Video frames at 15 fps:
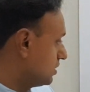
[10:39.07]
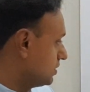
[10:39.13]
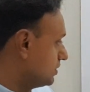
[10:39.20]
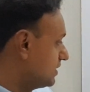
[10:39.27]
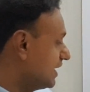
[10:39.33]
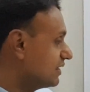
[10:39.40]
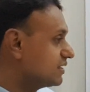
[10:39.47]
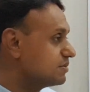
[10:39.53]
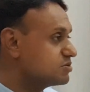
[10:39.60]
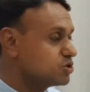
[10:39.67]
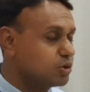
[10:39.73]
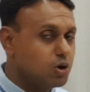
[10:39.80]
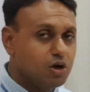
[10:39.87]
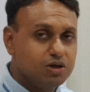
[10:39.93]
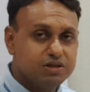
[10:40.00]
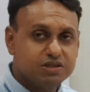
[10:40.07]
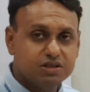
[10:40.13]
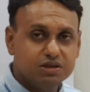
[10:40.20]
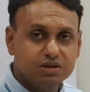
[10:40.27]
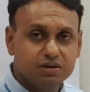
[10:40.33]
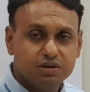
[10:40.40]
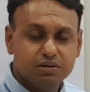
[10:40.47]
Then comes
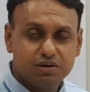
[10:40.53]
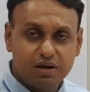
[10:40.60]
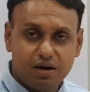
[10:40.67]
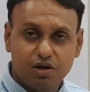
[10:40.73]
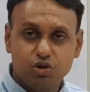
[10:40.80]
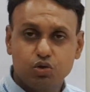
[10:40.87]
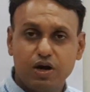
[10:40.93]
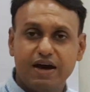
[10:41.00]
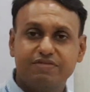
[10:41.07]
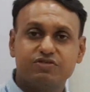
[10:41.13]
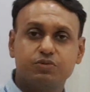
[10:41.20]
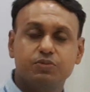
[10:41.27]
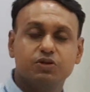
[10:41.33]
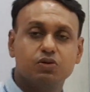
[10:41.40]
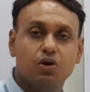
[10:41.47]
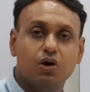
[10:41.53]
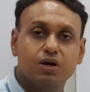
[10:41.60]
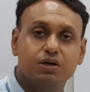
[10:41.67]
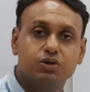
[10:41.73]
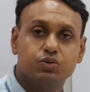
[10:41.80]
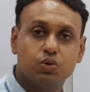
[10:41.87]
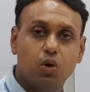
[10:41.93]
loyalty. You have to be
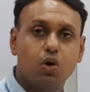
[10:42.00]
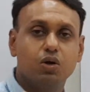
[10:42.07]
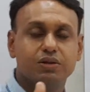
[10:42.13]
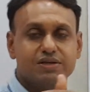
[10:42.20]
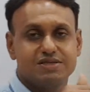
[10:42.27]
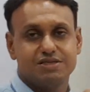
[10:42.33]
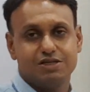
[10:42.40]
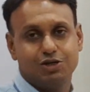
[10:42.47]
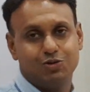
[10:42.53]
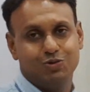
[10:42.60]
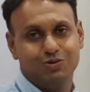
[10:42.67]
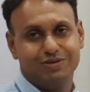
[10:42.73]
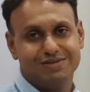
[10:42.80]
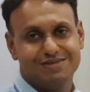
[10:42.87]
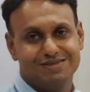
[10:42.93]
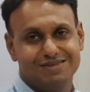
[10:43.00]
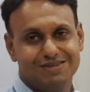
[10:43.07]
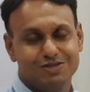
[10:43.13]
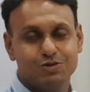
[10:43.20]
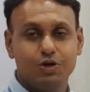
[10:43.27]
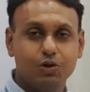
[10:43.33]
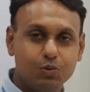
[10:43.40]
loyal to all the stakeholders.
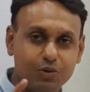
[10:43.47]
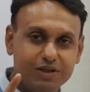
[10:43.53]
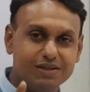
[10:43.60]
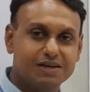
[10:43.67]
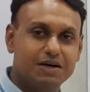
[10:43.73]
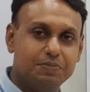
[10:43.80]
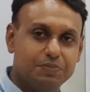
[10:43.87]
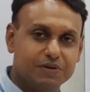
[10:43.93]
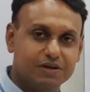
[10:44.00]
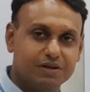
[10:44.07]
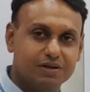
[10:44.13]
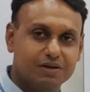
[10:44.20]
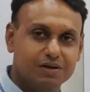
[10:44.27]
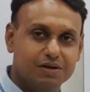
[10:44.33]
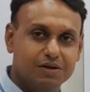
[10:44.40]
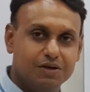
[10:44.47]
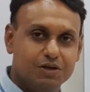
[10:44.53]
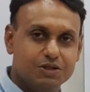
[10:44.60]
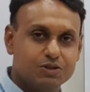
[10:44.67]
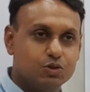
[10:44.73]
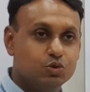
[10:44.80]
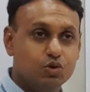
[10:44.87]
It's not only the company.
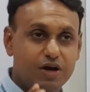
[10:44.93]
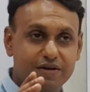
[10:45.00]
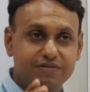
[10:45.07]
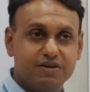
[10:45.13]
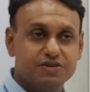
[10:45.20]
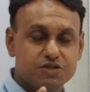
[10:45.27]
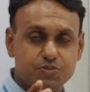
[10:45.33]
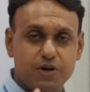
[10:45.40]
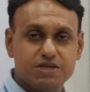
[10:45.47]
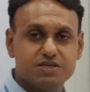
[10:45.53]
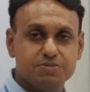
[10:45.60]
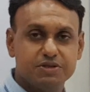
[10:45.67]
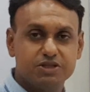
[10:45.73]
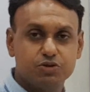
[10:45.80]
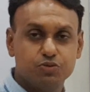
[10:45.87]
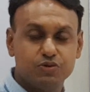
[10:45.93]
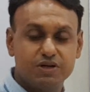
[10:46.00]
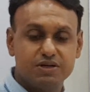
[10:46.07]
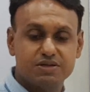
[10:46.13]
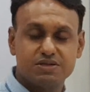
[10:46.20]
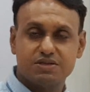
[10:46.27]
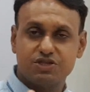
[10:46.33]
So you have a responsibility
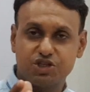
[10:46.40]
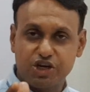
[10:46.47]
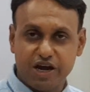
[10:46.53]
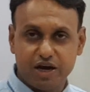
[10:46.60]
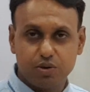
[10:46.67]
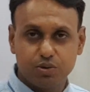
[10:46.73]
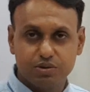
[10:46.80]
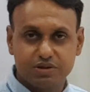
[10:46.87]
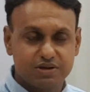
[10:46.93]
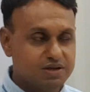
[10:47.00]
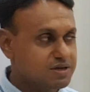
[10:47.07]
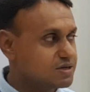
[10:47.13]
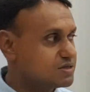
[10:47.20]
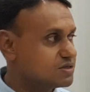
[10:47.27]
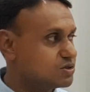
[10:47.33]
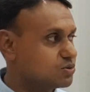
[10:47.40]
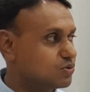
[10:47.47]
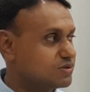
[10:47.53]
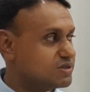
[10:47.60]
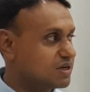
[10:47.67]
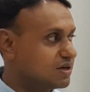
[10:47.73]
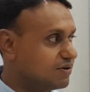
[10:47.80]
towards shareholders,
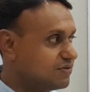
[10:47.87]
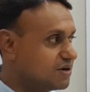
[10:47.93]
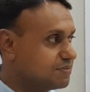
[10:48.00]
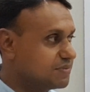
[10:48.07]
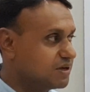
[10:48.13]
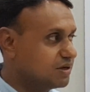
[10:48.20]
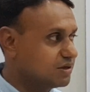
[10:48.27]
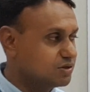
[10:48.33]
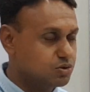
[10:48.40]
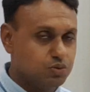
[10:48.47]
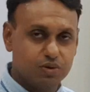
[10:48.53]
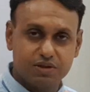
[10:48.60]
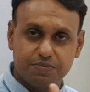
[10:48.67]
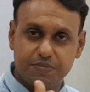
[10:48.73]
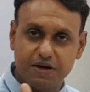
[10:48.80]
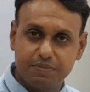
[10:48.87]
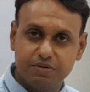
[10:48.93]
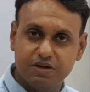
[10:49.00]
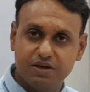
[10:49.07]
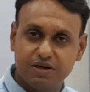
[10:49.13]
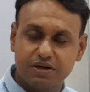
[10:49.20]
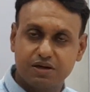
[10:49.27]
towards the government, towards the
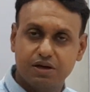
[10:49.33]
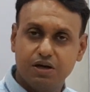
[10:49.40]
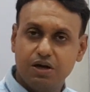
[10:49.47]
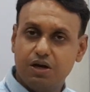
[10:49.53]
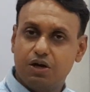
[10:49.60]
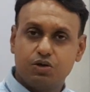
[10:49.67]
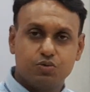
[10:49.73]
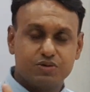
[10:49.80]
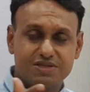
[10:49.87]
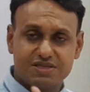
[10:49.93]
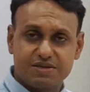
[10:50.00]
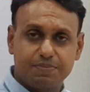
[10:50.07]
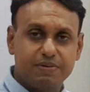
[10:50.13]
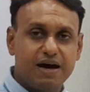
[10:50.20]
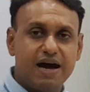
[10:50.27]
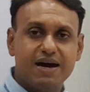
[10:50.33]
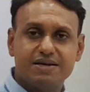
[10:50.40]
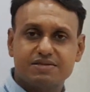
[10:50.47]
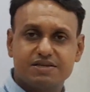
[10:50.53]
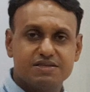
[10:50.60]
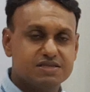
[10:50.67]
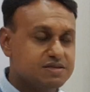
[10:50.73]
public, towards the suppliers,
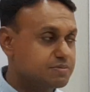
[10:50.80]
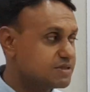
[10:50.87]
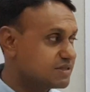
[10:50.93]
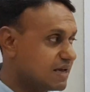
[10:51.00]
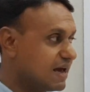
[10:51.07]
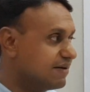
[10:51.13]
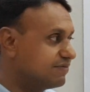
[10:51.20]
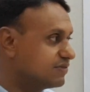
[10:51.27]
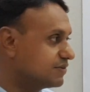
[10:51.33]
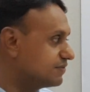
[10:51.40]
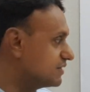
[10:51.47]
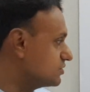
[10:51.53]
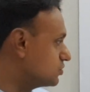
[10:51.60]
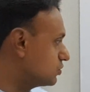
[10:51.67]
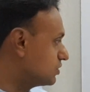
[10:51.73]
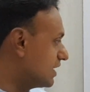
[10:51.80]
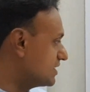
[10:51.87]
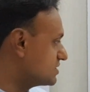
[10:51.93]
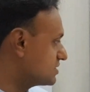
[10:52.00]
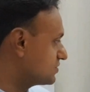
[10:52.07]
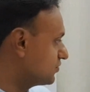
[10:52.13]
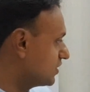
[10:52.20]
customers, everyone. So
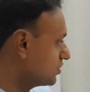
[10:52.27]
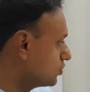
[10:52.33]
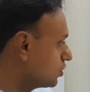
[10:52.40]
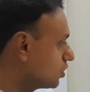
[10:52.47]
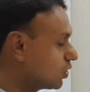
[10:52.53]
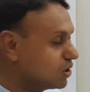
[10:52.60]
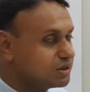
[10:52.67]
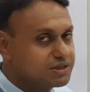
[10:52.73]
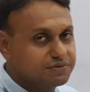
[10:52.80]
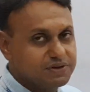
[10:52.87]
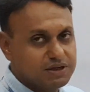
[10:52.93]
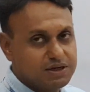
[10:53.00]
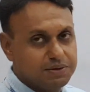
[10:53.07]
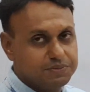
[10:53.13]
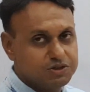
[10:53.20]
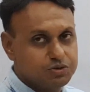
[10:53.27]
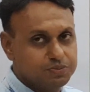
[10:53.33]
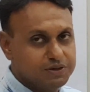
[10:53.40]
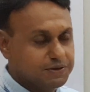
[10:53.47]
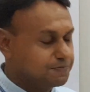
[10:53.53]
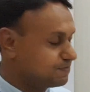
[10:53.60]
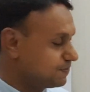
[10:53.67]
that's where your loyalty will come into play.